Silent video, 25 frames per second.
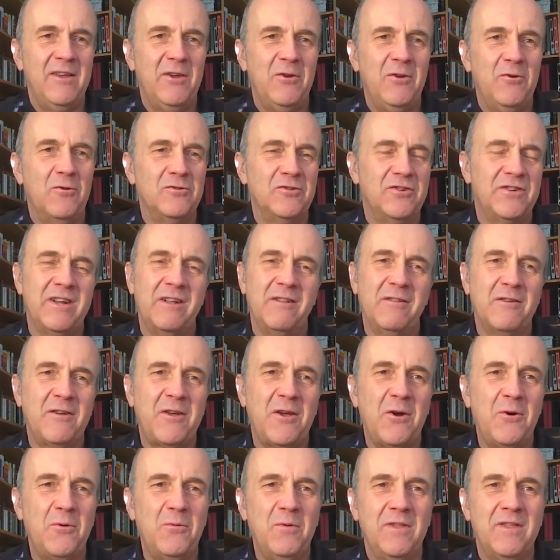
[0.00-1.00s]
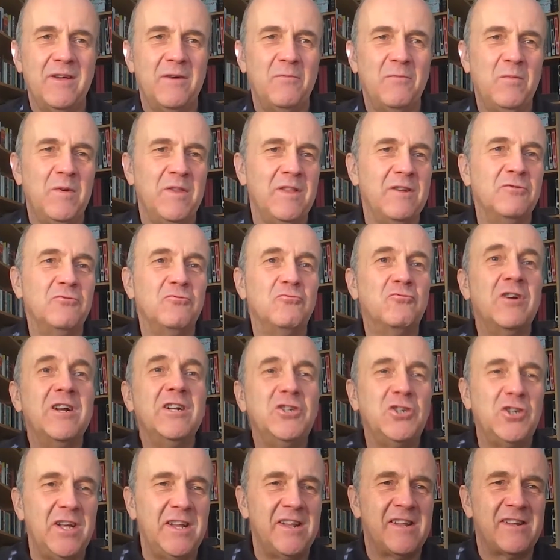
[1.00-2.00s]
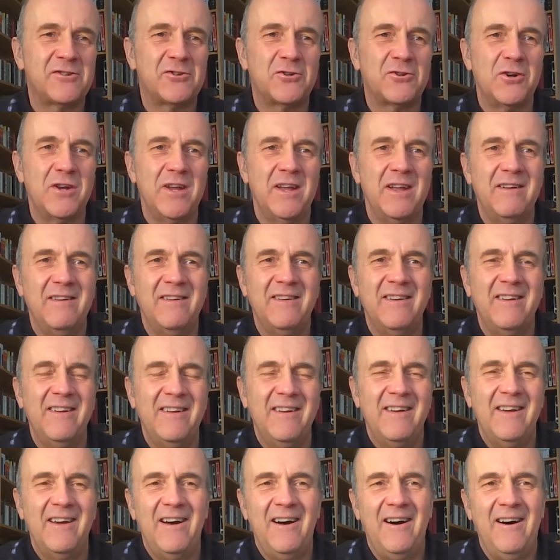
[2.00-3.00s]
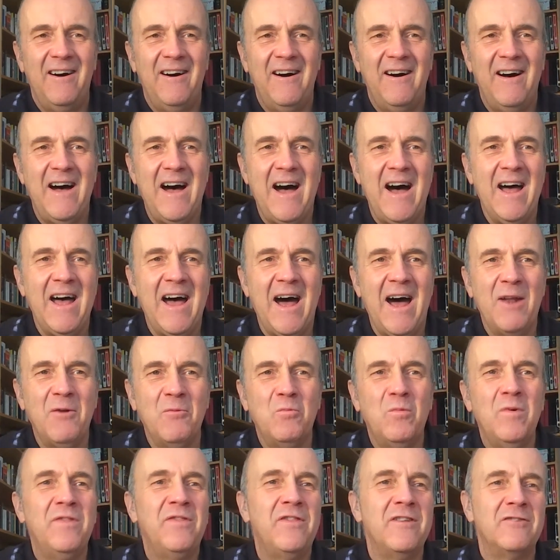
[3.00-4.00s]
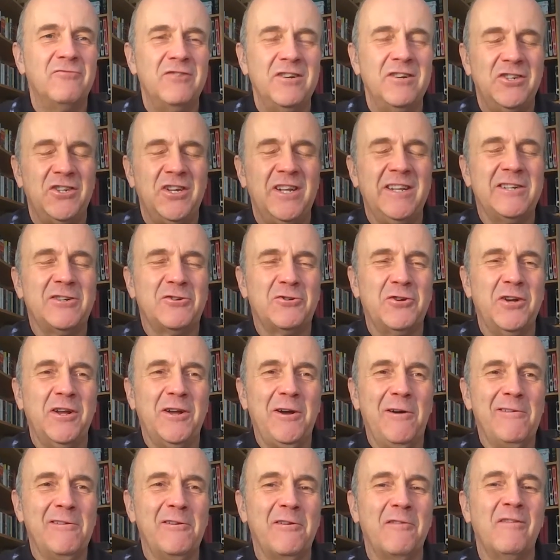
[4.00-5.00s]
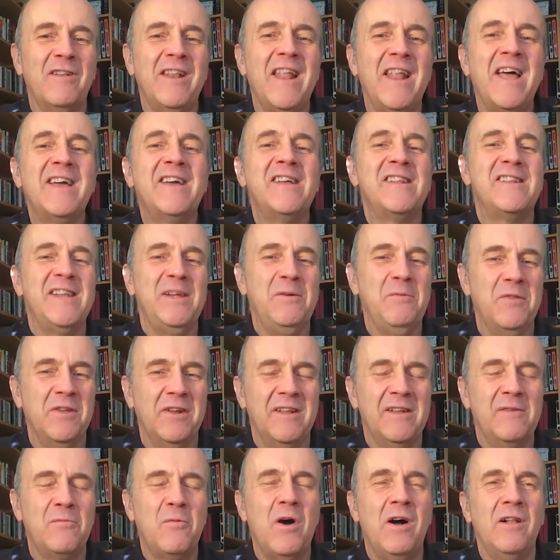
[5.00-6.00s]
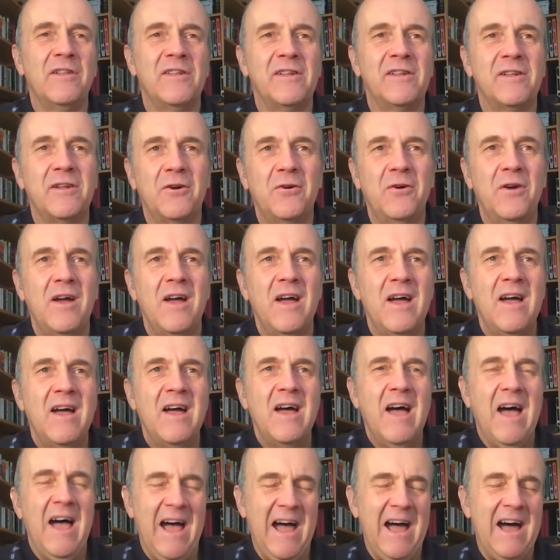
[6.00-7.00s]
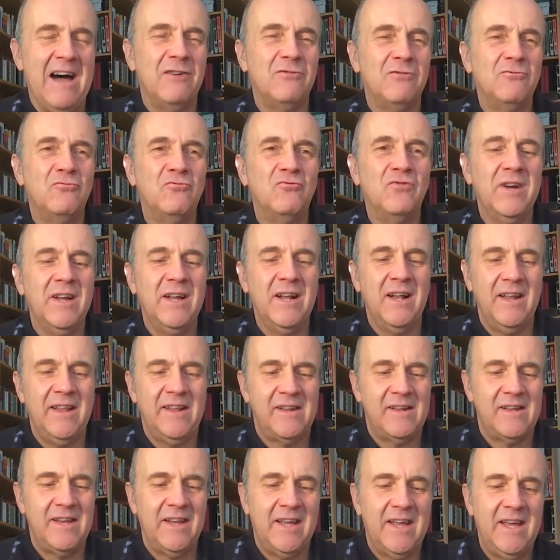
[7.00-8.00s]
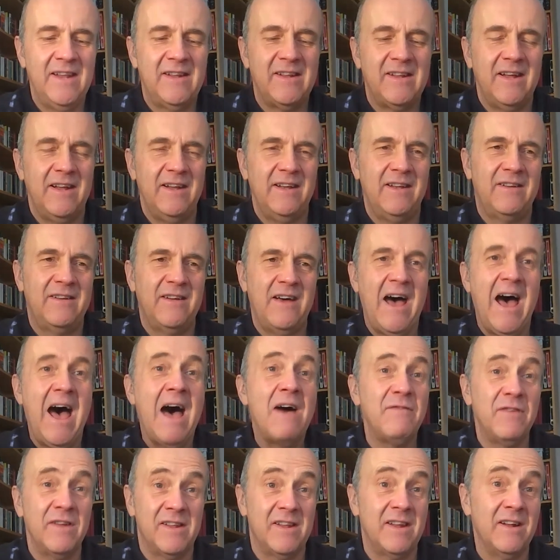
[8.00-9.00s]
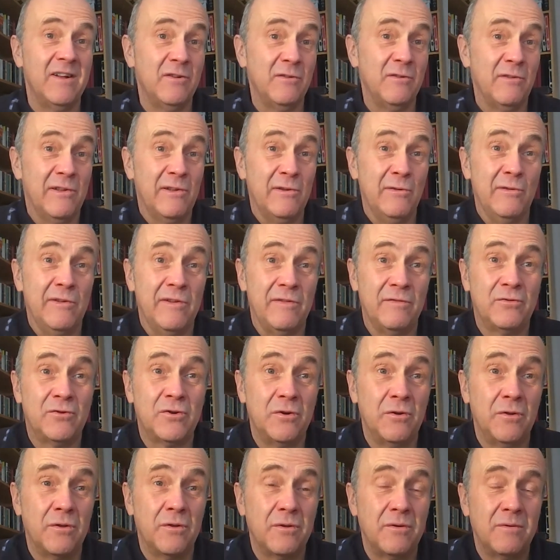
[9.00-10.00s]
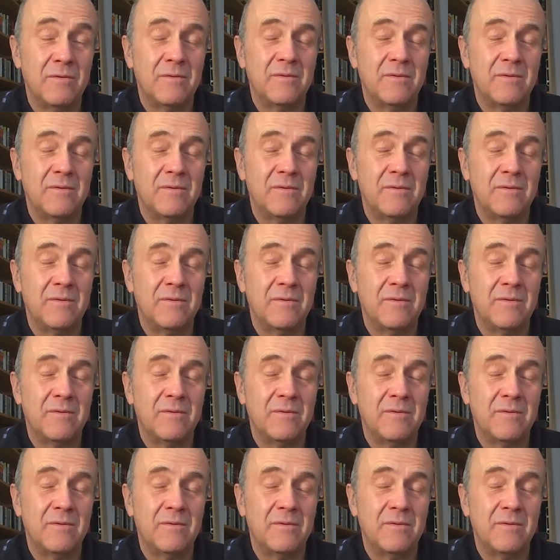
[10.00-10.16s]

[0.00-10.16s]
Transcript: you're a telco with a rich history, and with the rich history goes a lot of legacy with it as well. So how realistic is it to have a single source of truth?